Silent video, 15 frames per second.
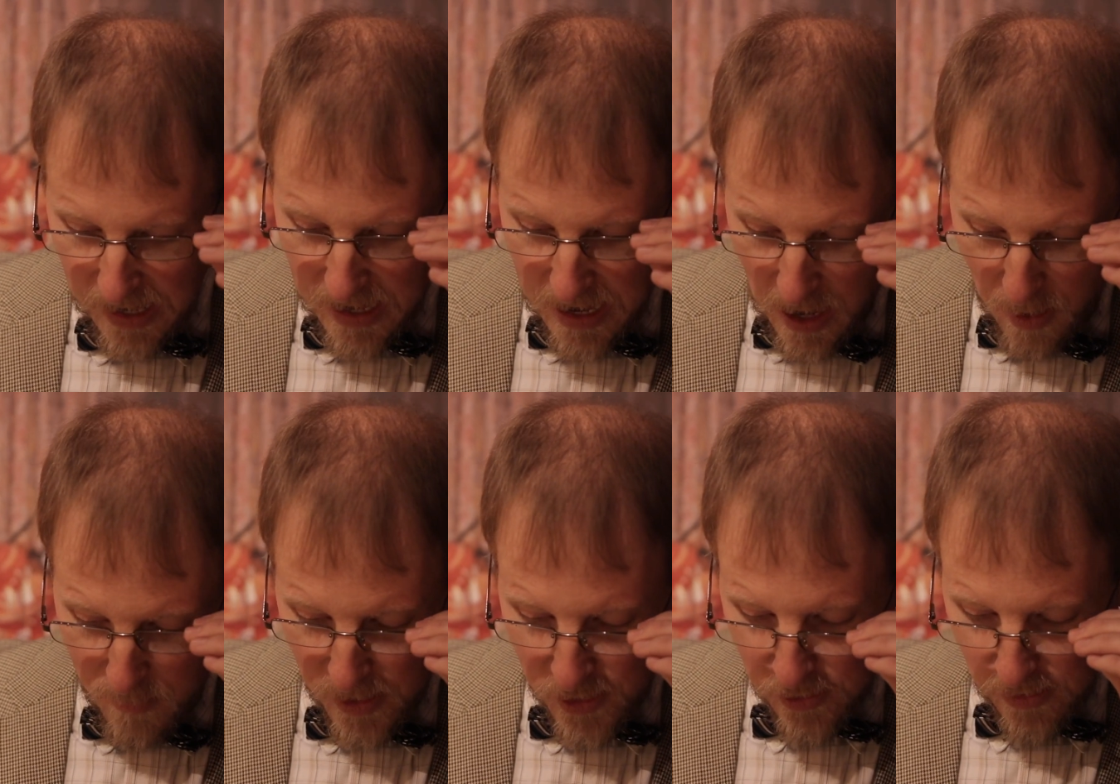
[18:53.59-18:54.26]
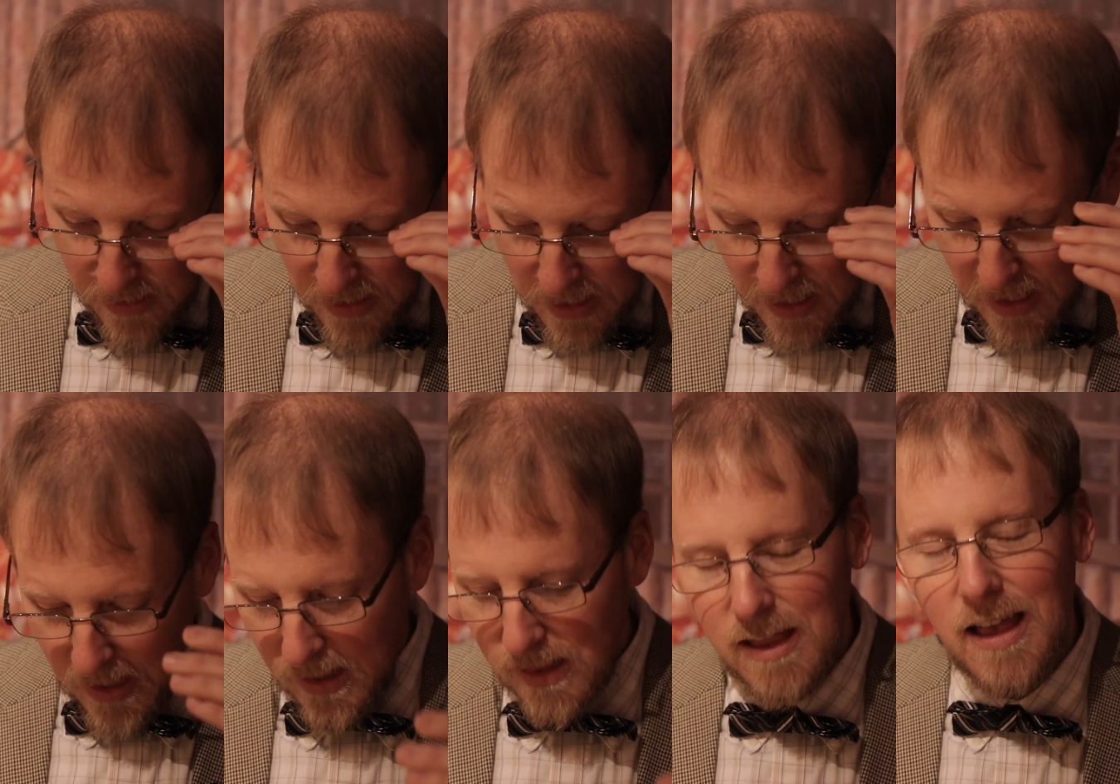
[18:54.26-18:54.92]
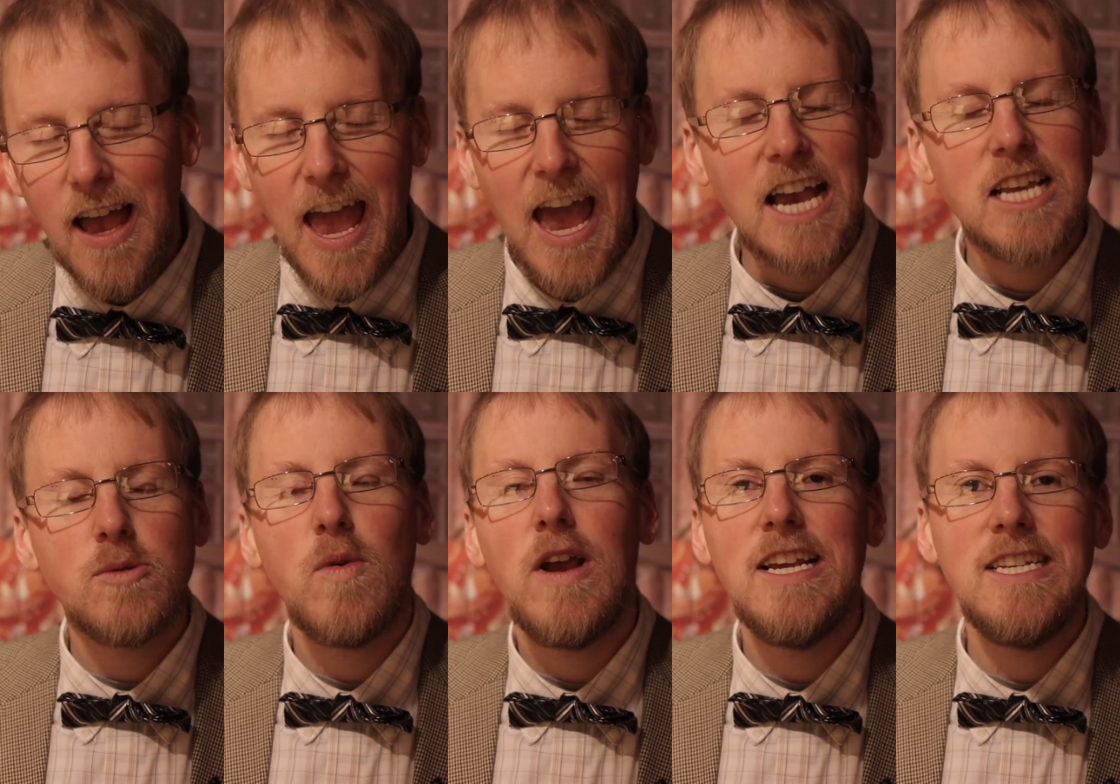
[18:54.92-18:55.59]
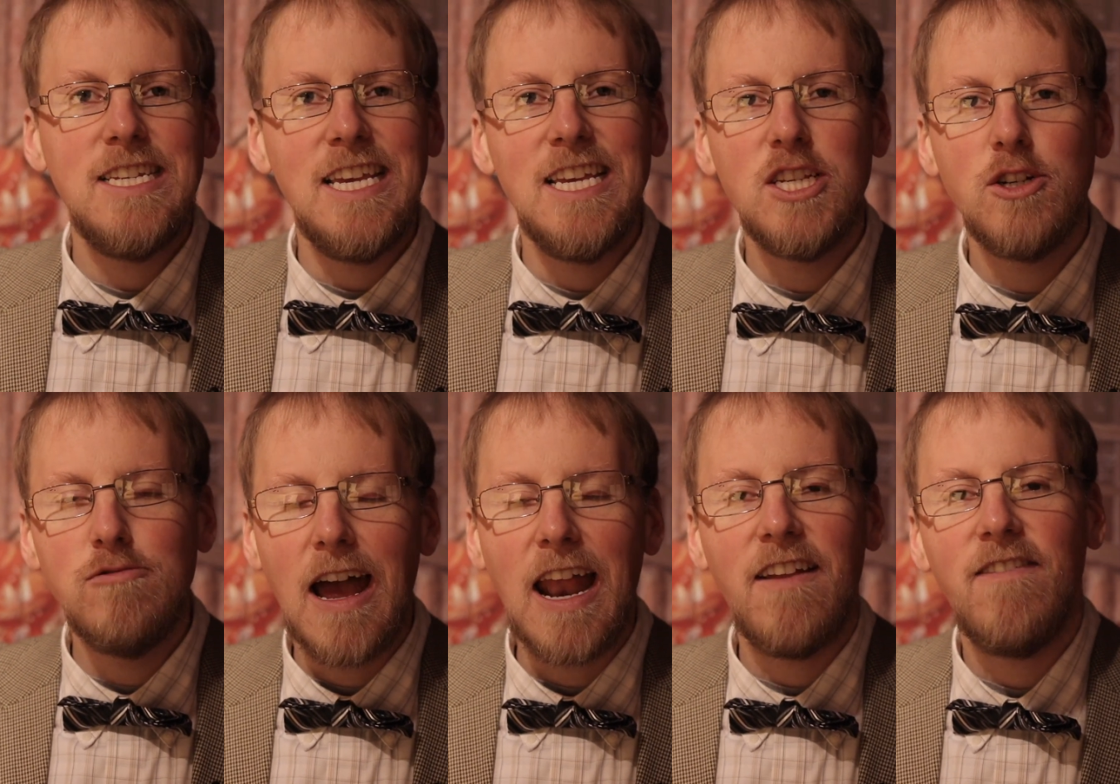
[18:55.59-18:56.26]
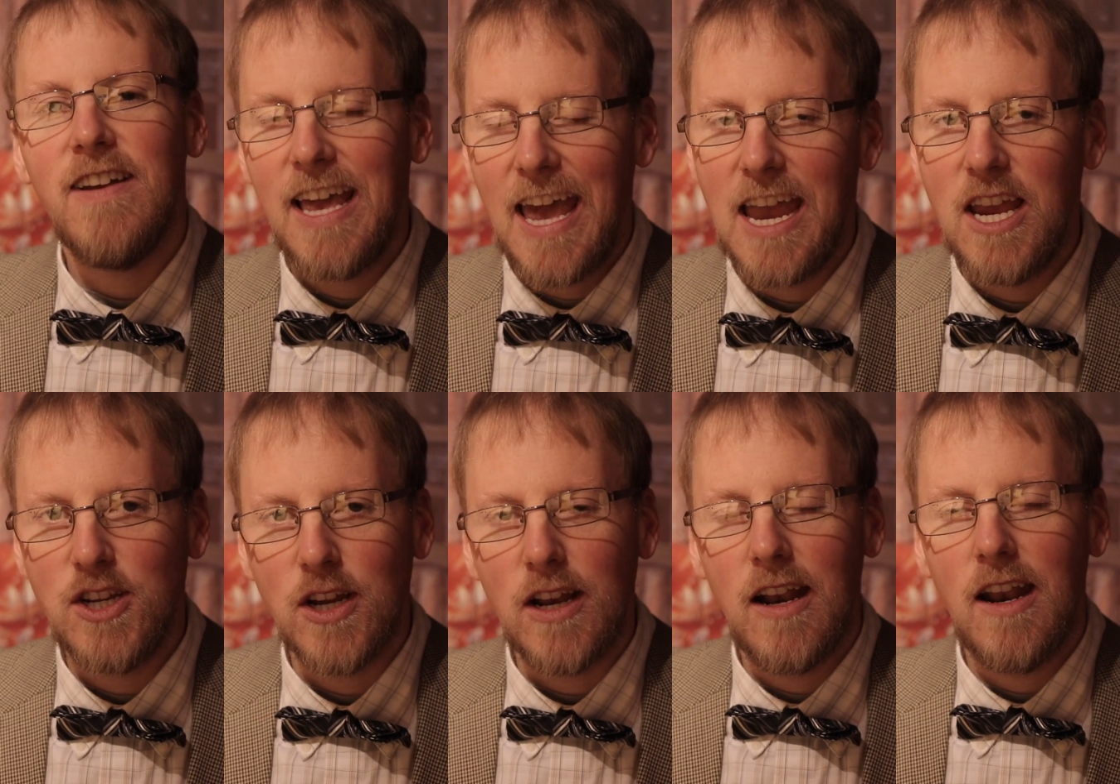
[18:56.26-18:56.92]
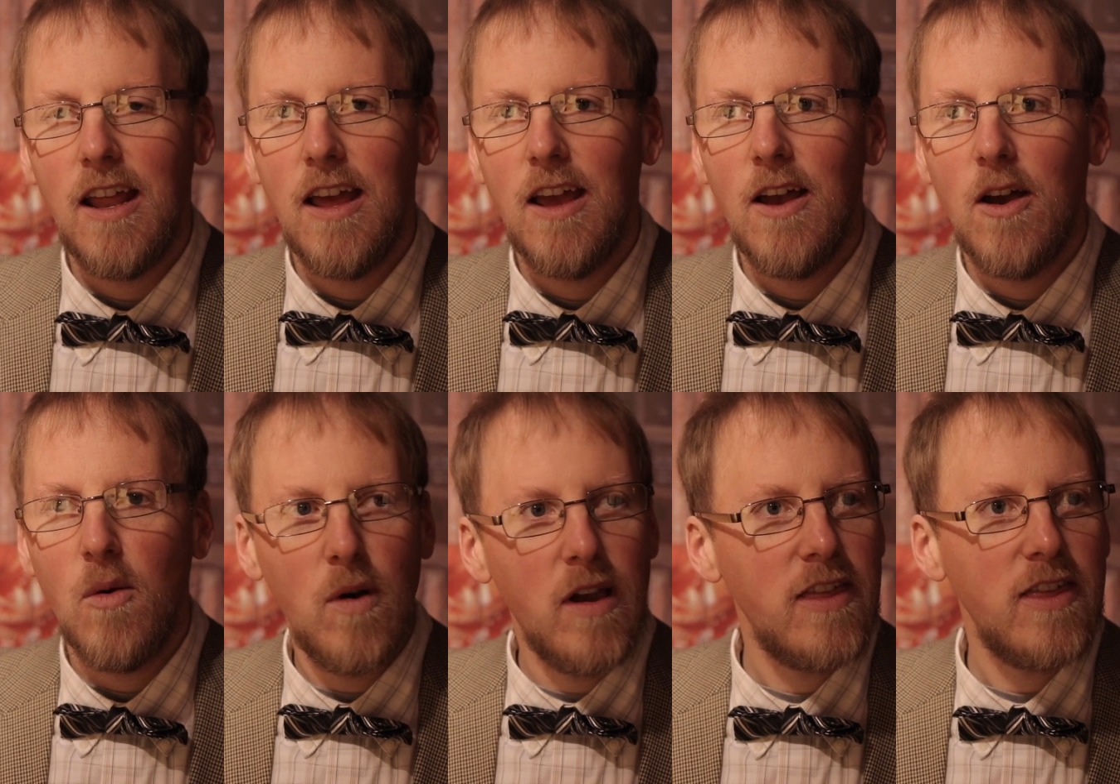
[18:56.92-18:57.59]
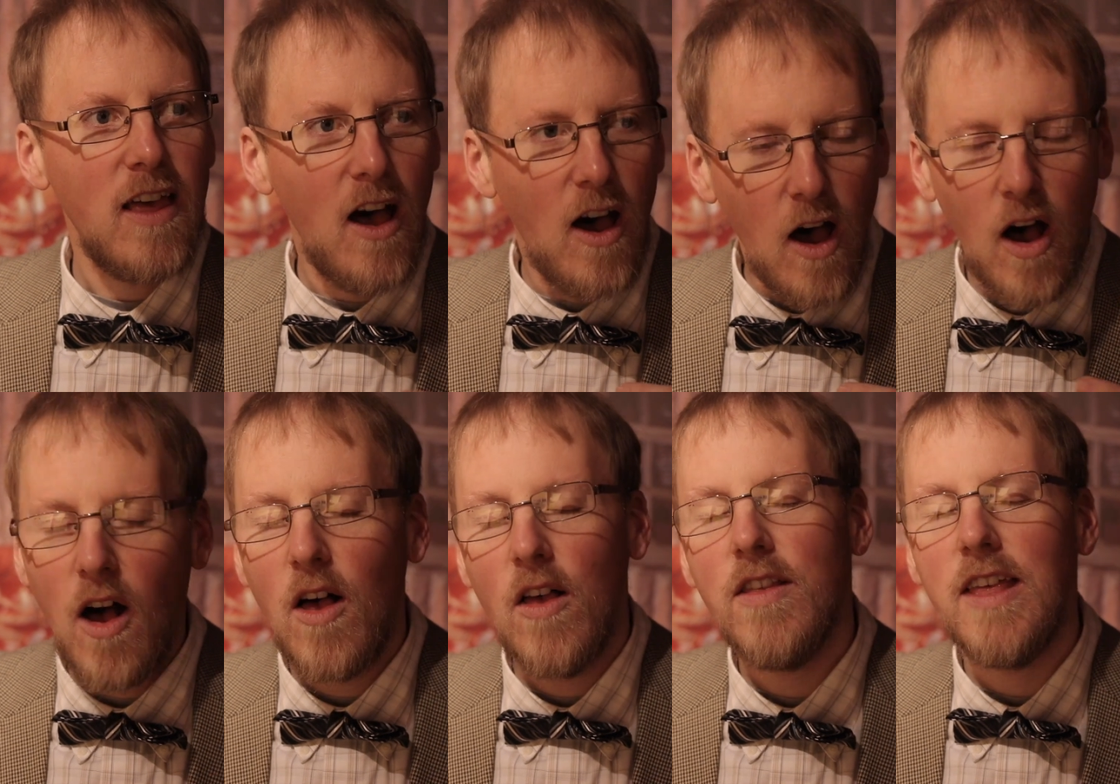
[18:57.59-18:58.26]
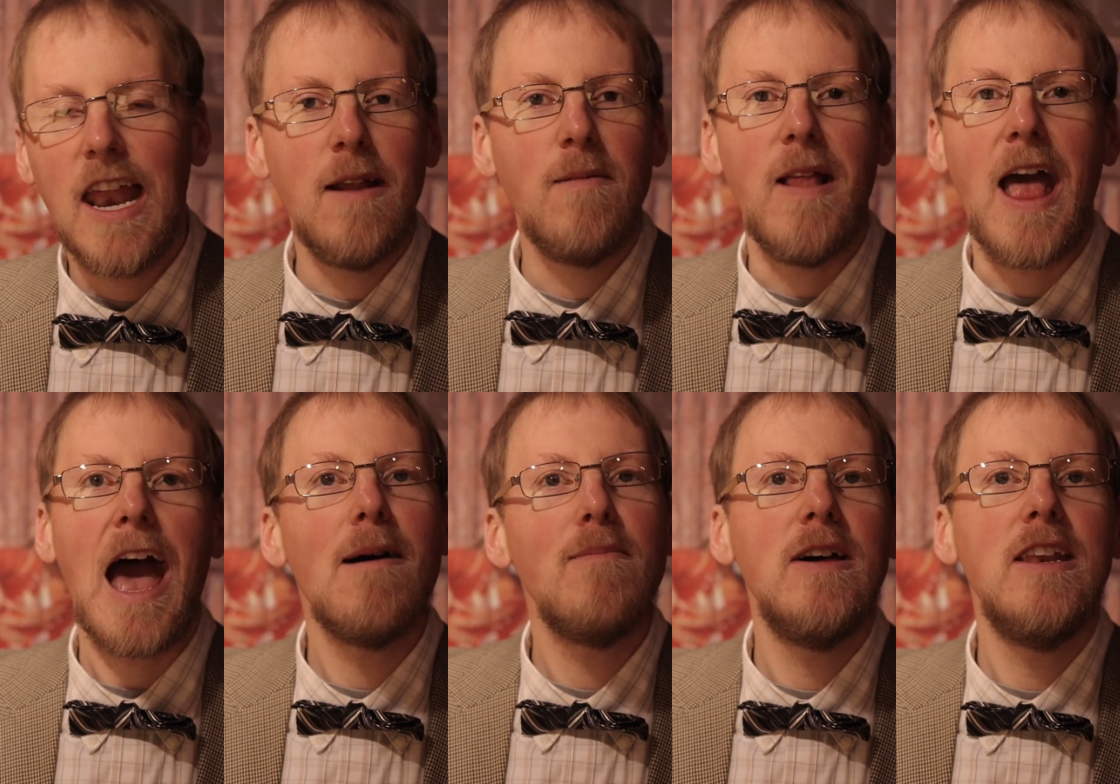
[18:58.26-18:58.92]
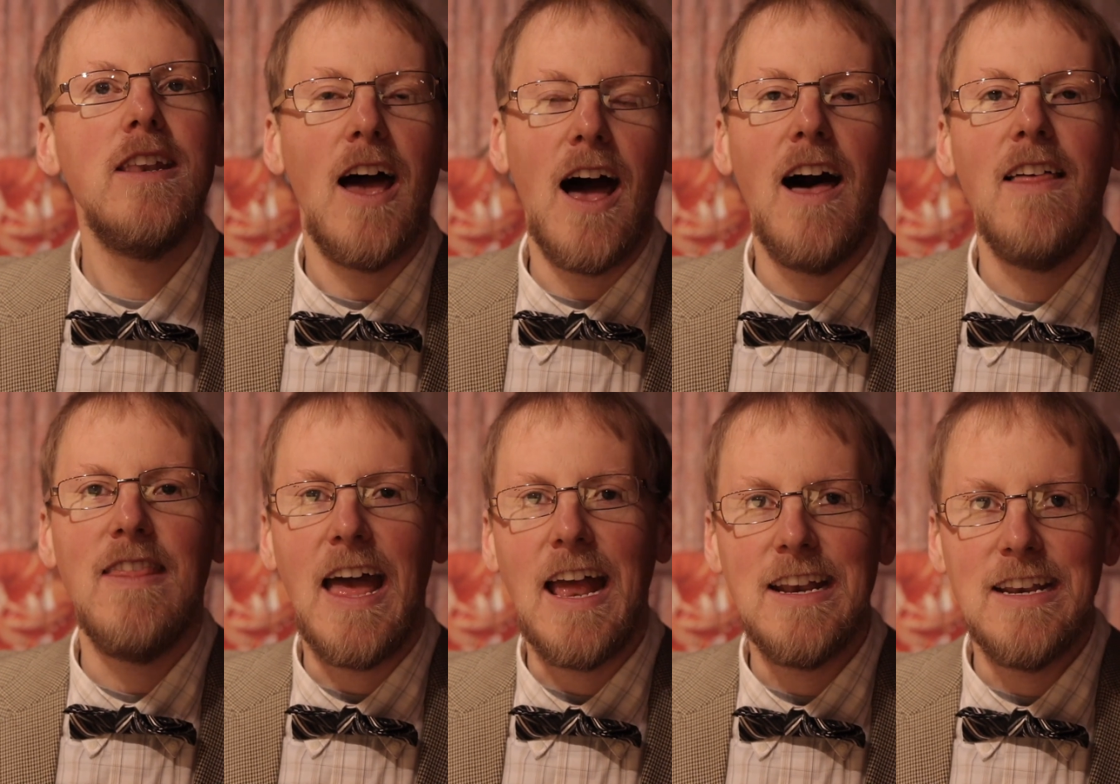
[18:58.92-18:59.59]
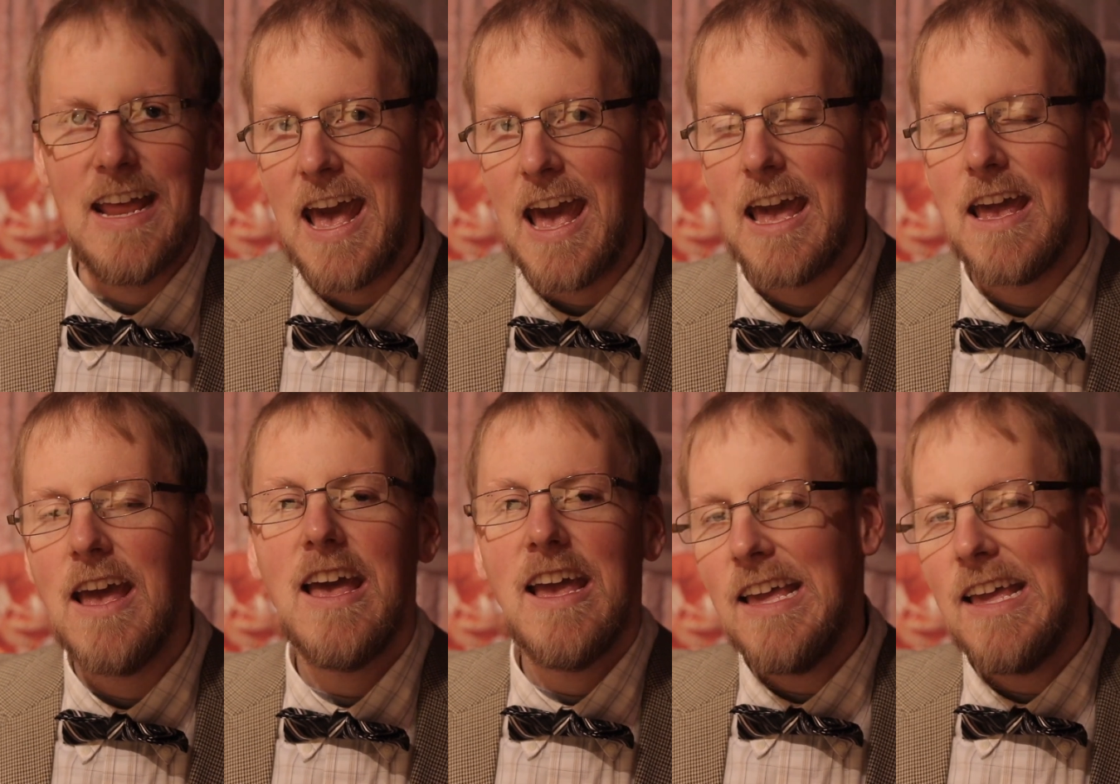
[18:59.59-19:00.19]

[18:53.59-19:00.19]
Now, Mitchell expressed his gratification with all that had happened on that day.